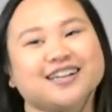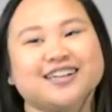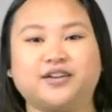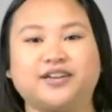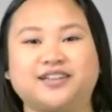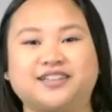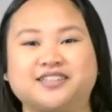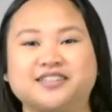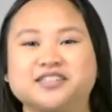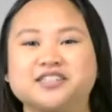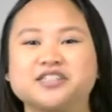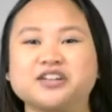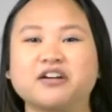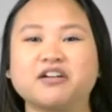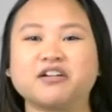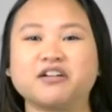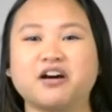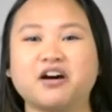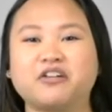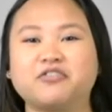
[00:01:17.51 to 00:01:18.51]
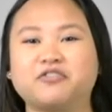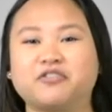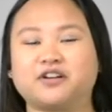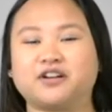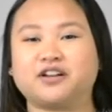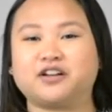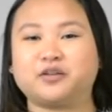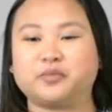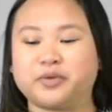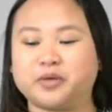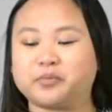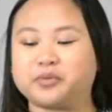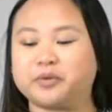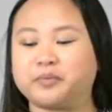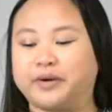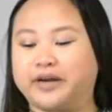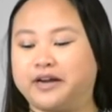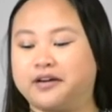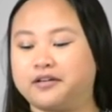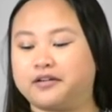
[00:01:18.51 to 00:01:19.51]
Okay, to start off, we're gonna be
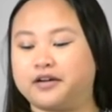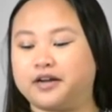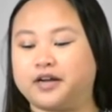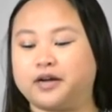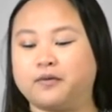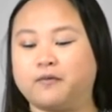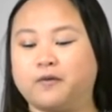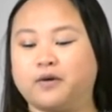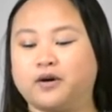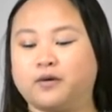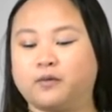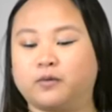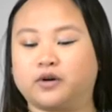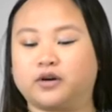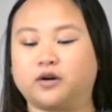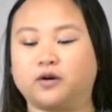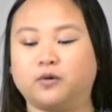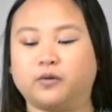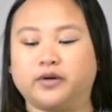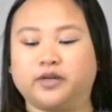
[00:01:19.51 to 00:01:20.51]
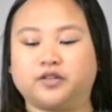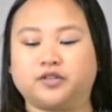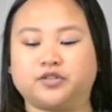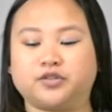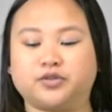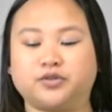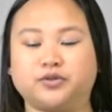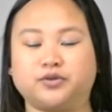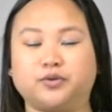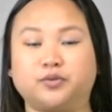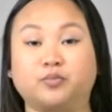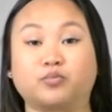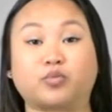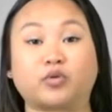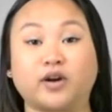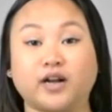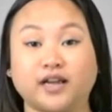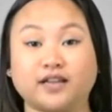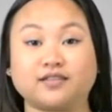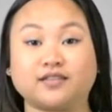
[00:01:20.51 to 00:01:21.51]
preparing what we're going to
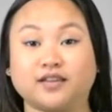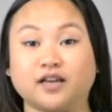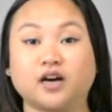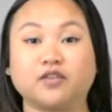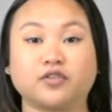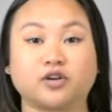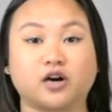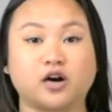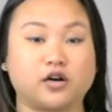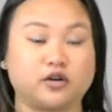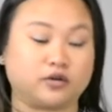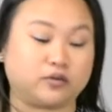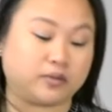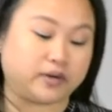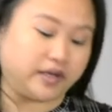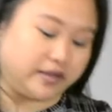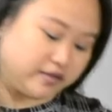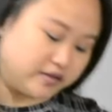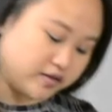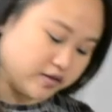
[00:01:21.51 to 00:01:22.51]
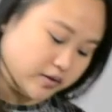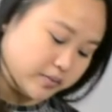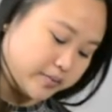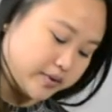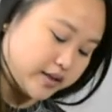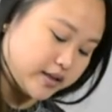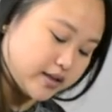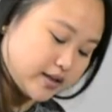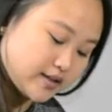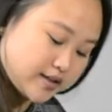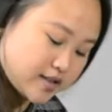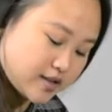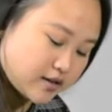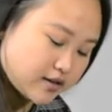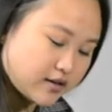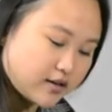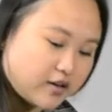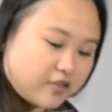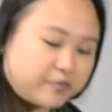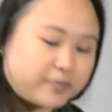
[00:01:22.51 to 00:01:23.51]
bread the avocado with. So I'm gonna
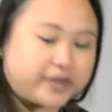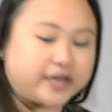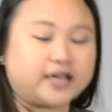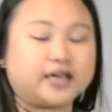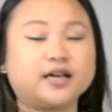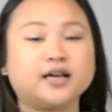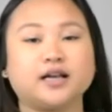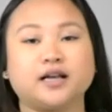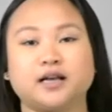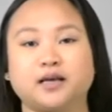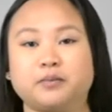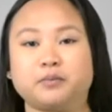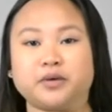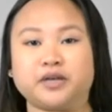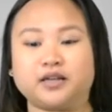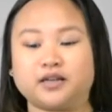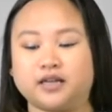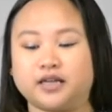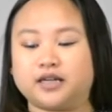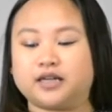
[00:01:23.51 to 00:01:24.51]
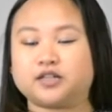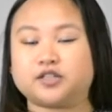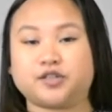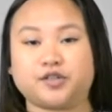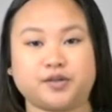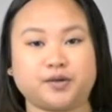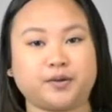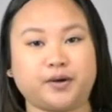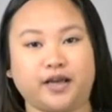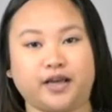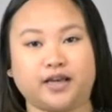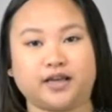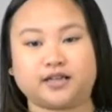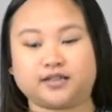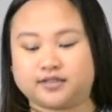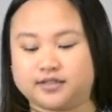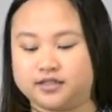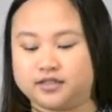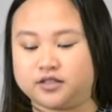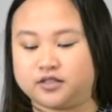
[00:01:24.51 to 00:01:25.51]
start off by beating 2
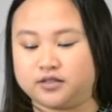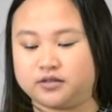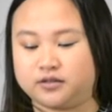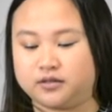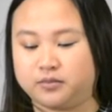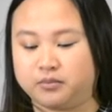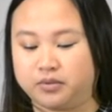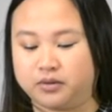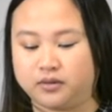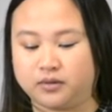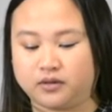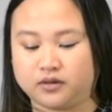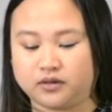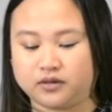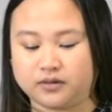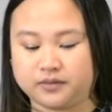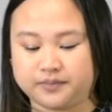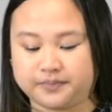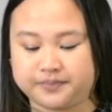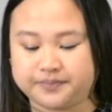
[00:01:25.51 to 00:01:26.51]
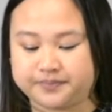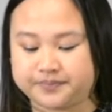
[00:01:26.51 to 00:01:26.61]
eggs into a bowl.